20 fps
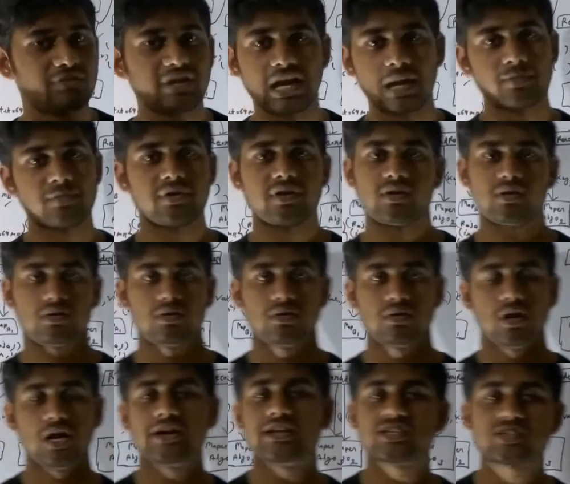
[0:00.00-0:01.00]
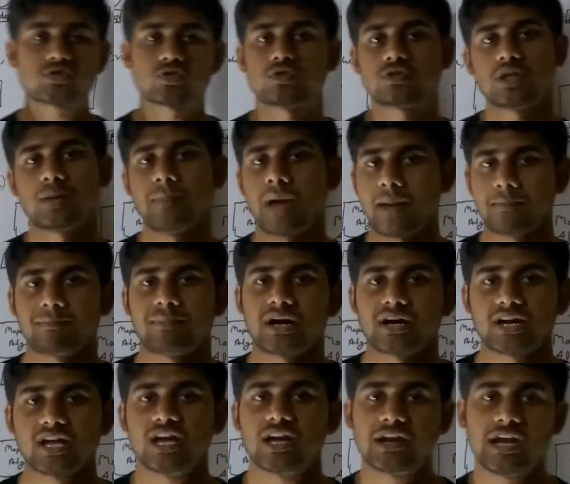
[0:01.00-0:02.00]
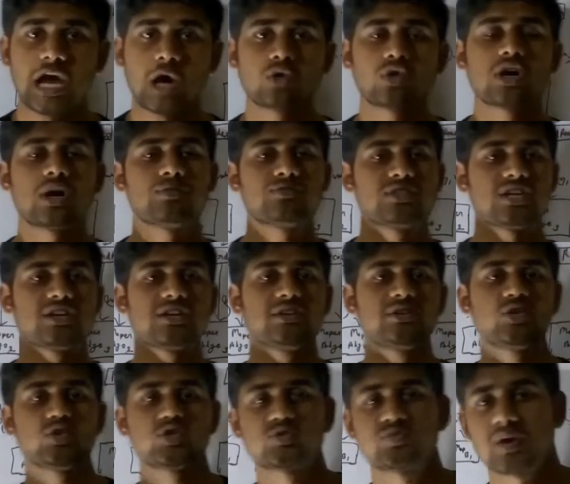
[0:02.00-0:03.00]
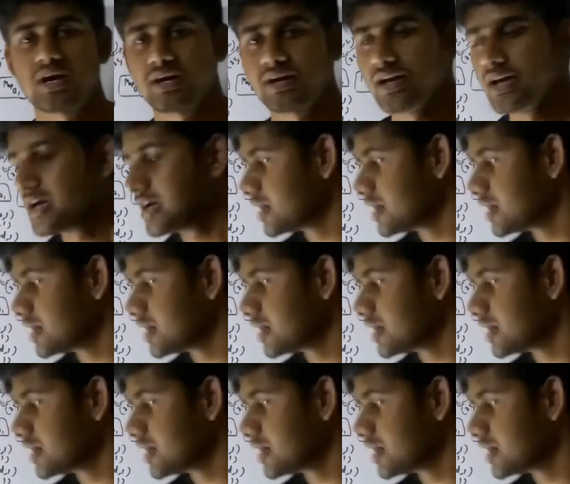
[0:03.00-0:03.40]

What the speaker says: We have understood the map part. Now comes the reduce part.